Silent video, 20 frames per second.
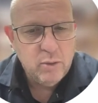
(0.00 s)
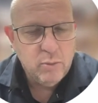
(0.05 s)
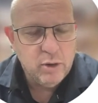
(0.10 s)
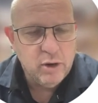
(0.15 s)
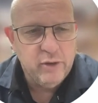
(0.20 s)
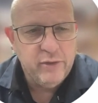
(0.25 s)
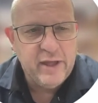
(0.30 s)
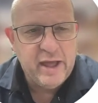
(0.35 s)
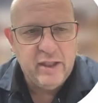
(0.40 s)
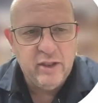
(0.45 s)

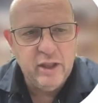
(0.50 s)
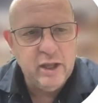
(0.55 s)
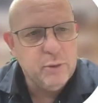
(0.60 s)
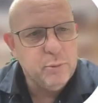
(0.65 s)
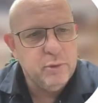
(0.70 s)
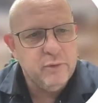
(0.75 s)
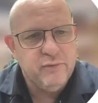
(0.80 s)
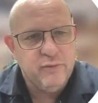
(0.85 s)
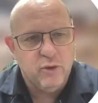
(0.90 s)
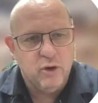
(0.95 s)
where that
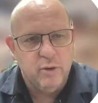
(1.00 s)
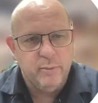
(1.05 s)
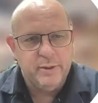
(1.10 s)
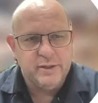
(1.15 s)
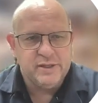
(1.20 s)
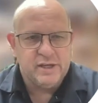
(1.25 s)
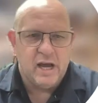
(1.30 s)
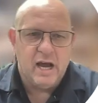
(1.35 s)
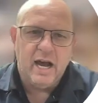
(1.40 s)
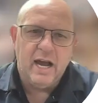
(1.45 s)
liquid form
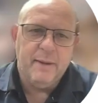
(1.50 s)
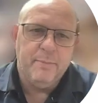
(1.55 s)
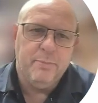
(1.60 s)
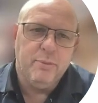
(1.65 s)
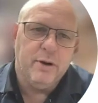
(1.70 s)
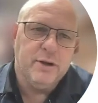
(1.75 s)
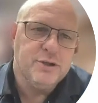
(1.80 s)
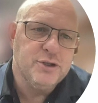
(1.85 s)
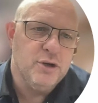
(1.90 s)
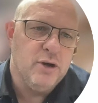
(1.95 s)
is a high
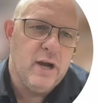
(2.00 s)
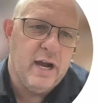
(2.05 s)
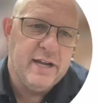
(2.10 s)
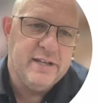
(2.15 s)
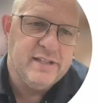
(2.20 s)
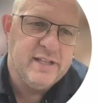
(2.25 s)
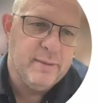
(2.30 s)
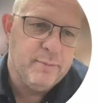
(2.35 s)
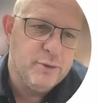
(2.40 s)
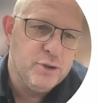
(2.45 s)
pressure, high
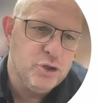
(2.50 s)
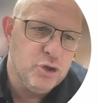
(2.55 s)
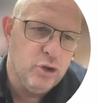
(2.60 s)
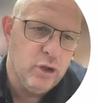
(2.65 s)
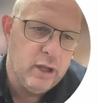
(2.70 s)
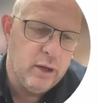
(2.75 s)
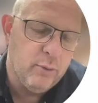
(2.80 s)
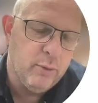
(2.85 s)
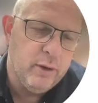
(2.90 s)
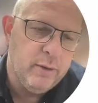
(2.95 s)
temperature
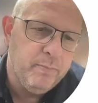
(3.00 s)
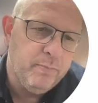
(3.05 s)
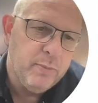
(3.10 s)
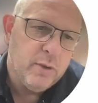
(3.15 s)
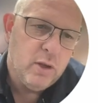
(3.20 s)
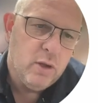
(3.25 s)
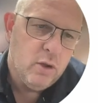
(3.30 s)
liquid